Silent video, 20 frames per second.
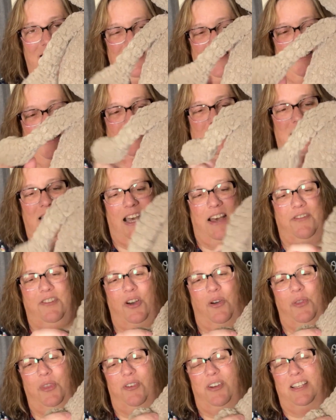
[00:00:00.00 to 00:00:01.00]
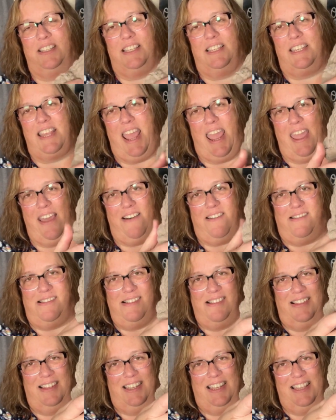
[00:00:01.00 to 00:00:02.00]
stuffed. Oh, there is a tail
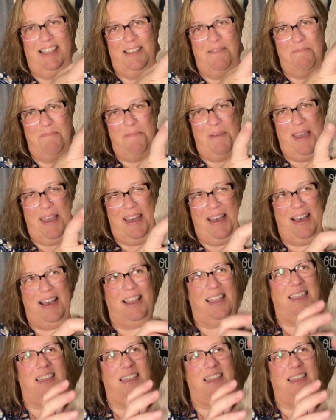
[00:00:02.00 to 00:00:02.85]
in the back.